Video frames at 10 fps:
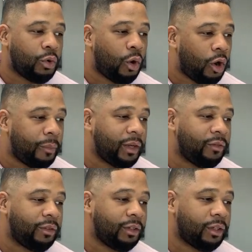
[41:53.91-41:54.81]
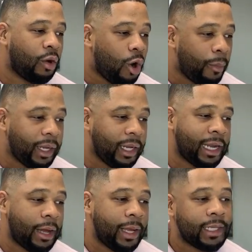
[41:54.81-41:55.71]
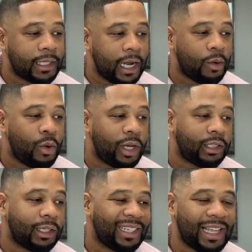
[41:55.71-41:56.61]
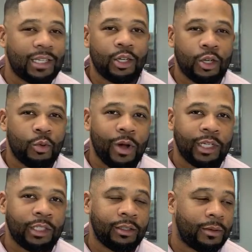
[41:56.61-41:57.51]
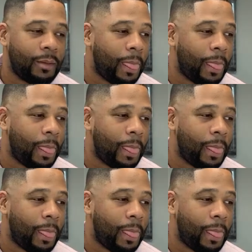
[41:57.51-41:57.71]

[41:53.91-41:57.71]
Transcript: Call me, call me and I'll answer that question because that's a good question.